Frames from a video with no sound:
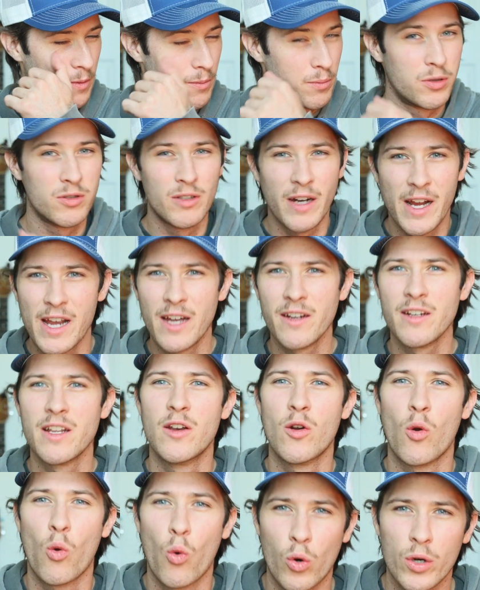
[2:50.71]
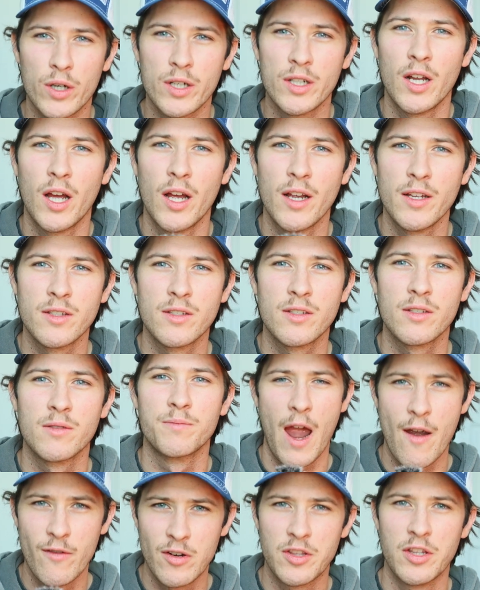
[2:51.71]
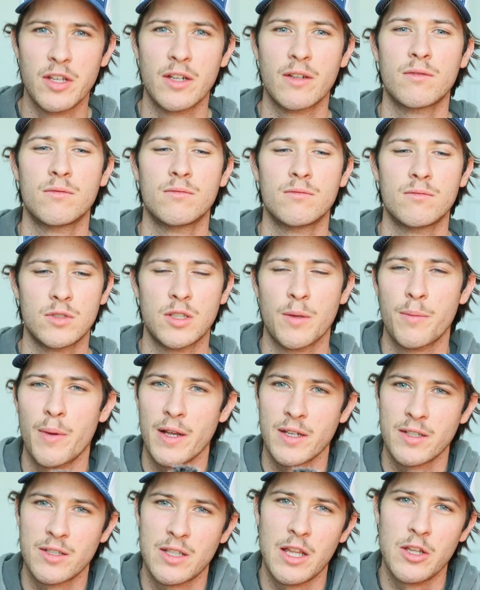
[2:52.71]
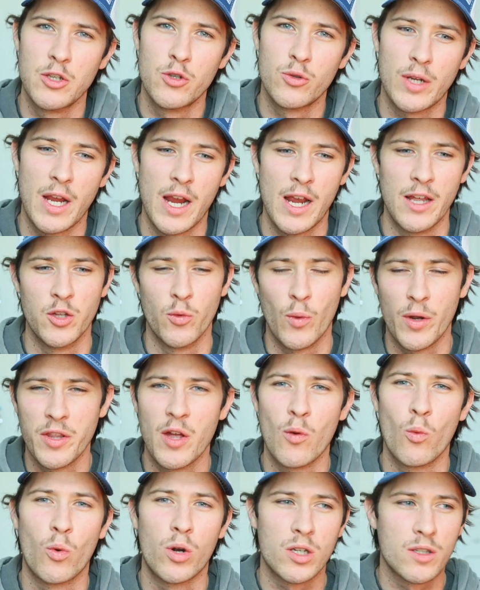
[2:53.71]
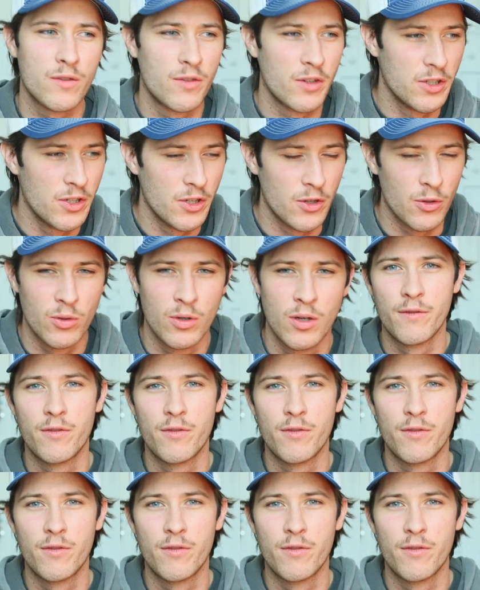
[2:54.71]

plan and organize everything the best that you can, the way that works for you.